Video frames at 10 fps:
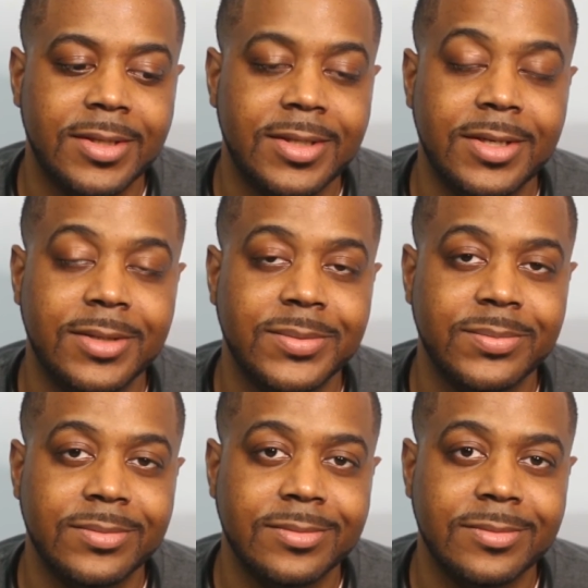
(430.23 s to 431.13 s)
yeah.
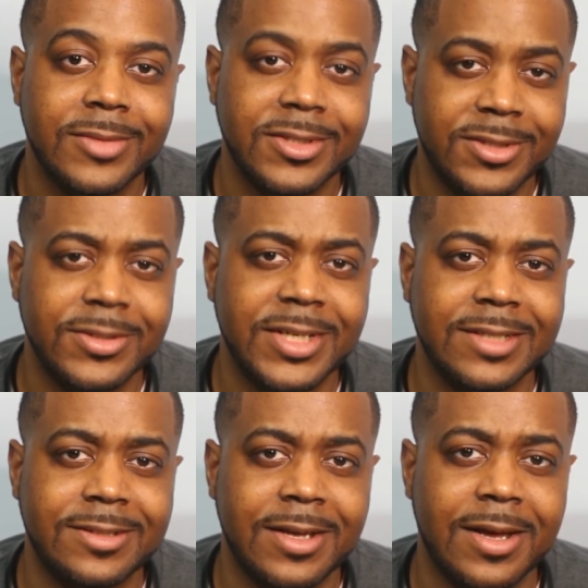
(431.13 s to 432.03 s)
Until
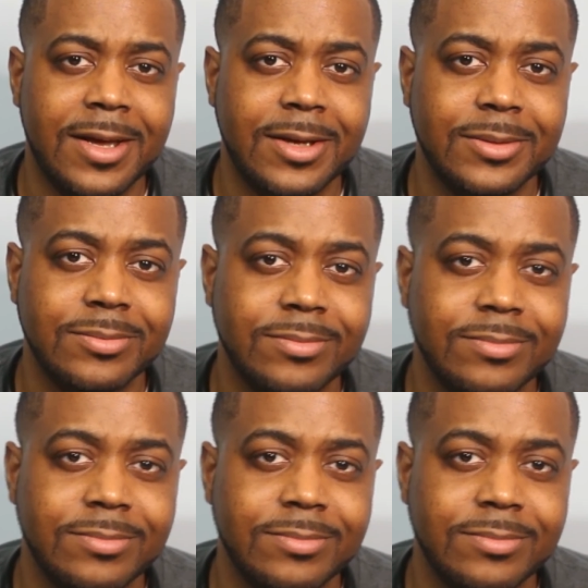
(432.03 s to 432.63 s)
next time.